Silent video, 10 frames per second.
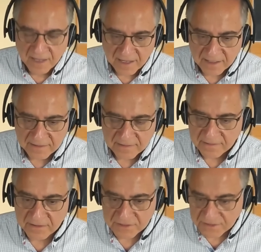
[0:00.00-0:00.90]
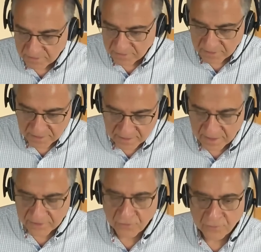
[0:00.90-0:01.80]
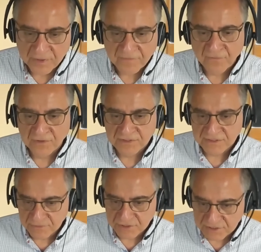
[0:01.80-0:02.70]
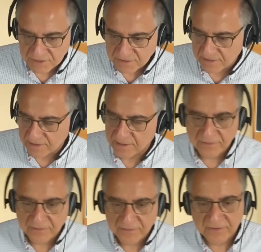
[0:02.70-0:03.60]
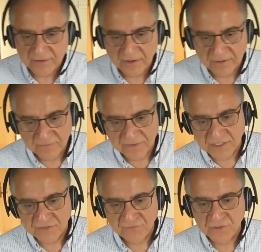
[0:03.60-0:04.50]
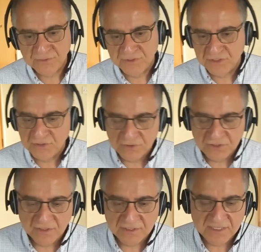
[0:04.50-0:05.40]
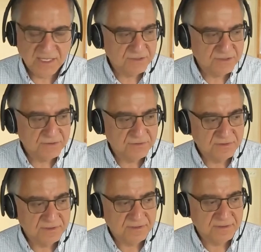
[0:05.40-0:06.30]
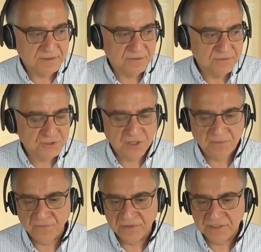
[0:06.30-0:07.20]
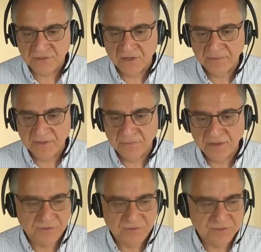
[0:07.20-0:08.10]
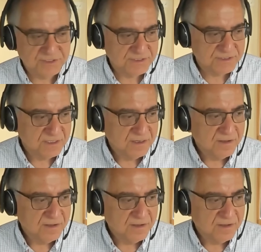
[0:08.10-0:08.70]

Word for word: and there's the uh, electroweak force, which is uh, another kind of gauge force, which is also does as equally good job for describing the weak forces.